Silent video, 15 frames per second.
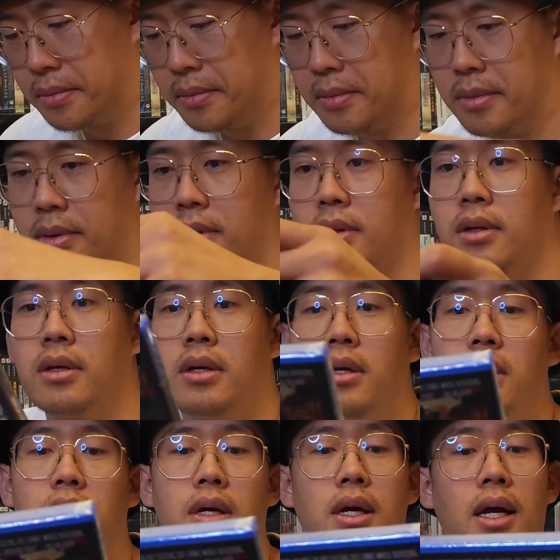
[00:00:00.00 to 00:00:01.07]

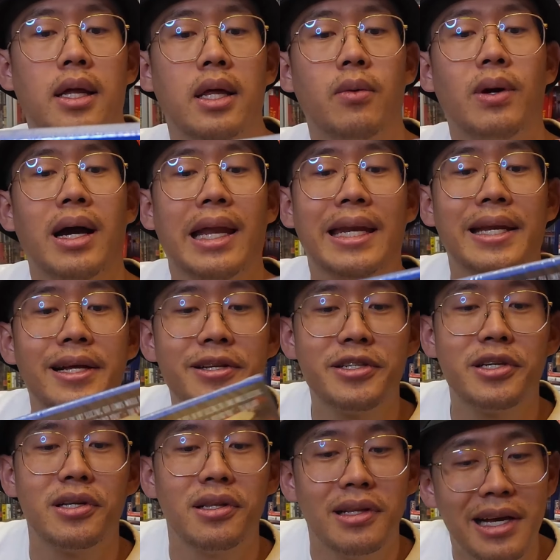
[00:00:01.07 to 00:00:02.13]
And then we got
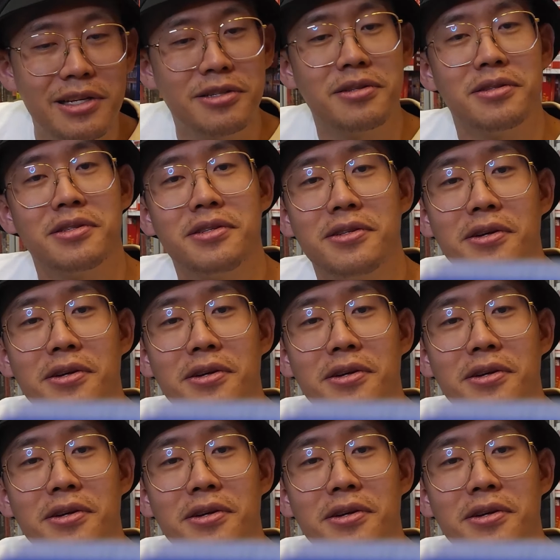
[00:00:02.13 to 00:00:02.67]
Ninja Legends. You